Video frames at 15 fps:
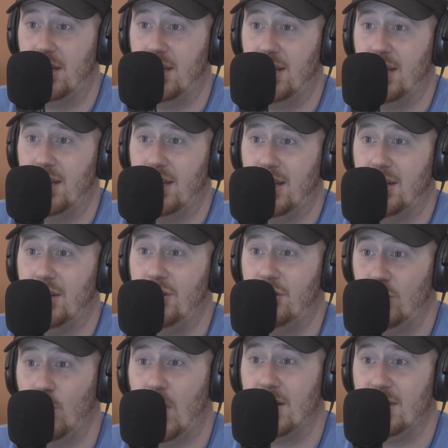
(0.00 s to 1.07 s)
Yeah. Did
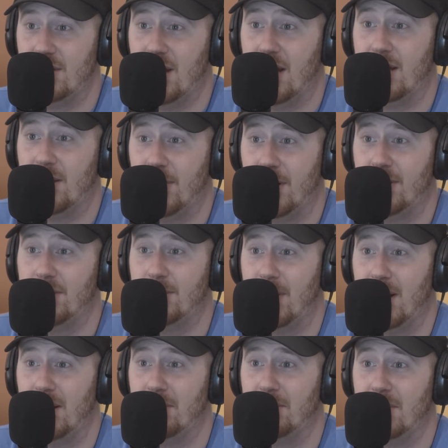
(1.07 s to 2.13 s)
you watch the documentaries
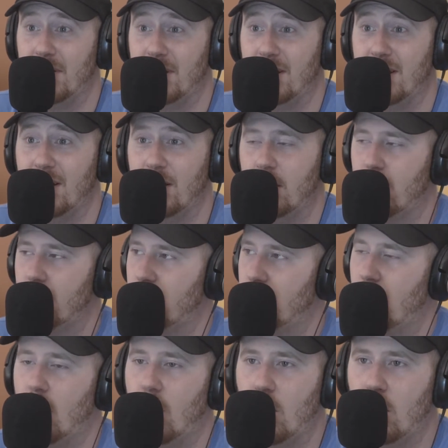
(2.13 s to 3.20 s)
about him? No.
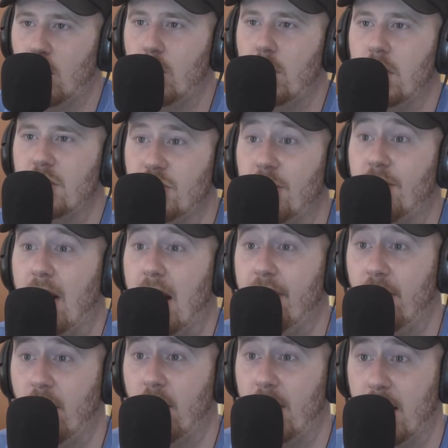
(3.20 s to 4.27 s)
Whole
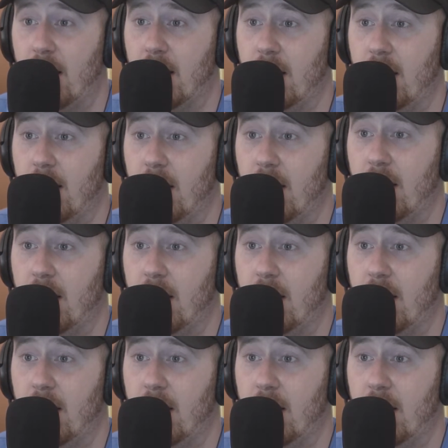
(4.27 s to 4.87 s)
Surviving R. Kelly.